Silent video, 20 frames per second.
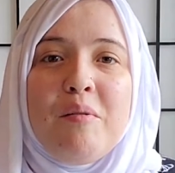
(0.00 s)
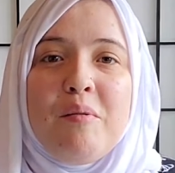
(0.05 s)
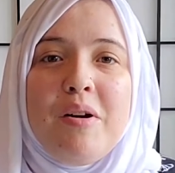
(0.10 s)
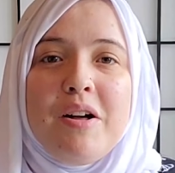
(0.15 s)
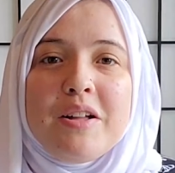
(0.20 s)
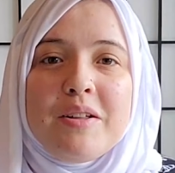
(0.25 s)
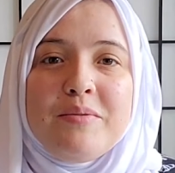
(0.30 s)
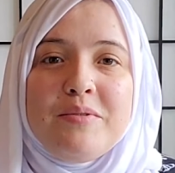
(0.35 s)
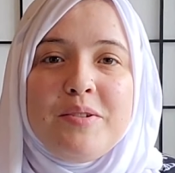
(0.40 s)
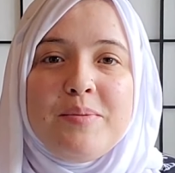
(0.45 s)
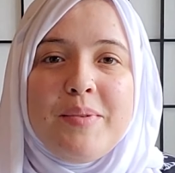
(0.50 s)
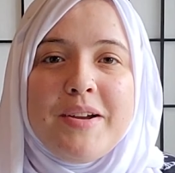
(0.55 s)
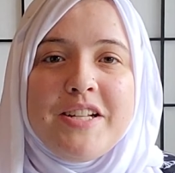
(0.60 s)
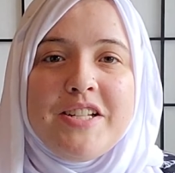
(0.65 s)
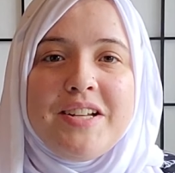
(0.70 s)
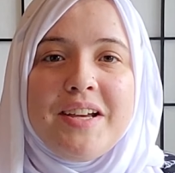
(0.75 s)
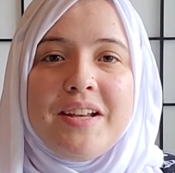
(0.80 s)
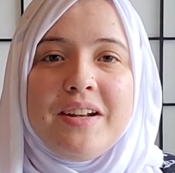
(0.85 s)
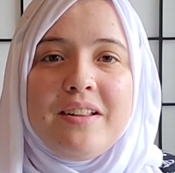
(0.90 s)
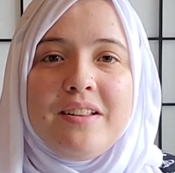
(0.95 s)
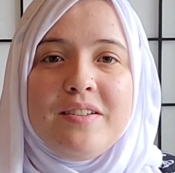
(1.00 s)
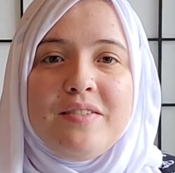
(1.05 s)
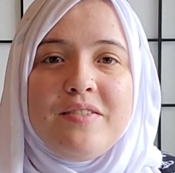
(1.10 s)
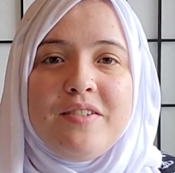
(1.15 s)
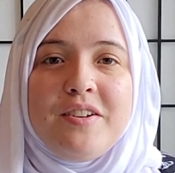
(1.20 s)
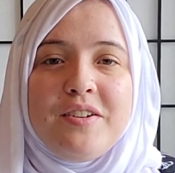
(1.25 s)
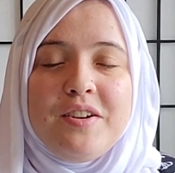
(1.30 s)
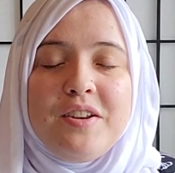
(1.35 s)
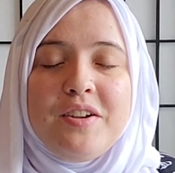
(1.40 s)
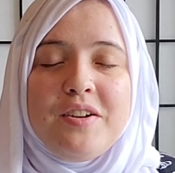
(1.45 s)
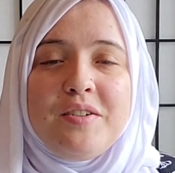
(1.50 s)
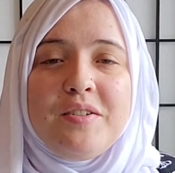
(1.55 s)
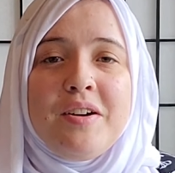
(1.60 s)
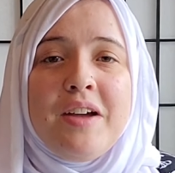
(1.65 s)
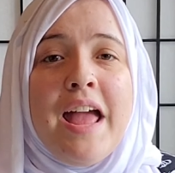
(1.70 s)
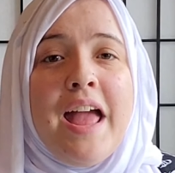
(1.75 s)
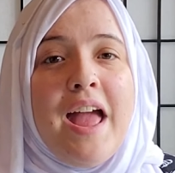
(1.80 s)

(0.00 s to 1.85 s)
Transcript: Welcome to my channel if you're new,